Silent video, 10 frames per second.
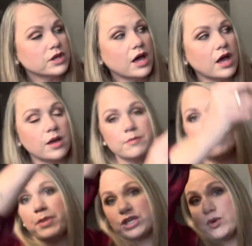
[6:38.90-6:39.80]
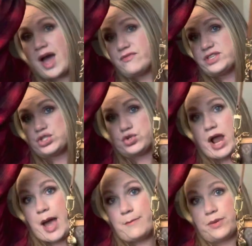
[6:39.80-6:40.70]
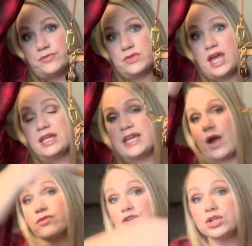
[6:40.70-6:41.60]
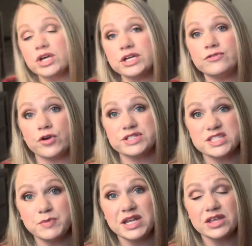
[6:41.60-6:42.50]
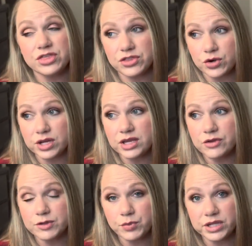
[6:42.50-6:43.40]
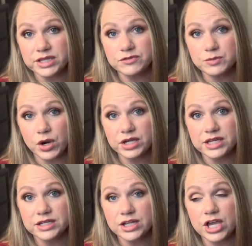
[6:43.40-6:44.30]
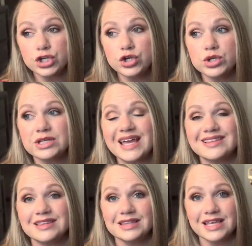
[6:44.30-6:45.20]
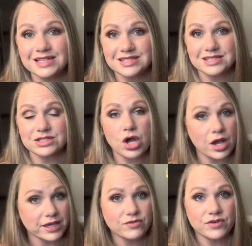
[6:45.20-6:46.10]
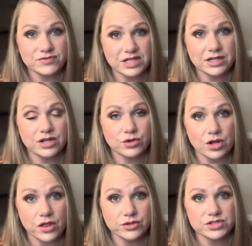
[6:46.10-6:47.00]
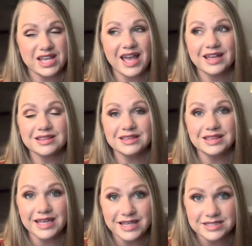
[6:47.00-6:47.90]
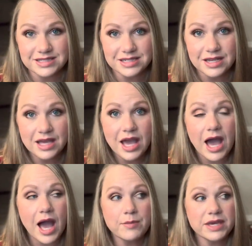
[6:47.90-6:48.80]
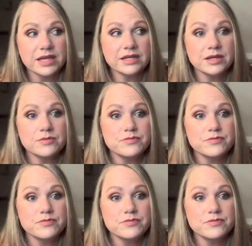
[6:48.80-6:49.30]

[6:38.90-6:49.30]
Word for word: um, but you have the strap. Now, if you're looking for a Speedy 30 on the pre-loved market, you're at least talking $1,500, at least. I mean,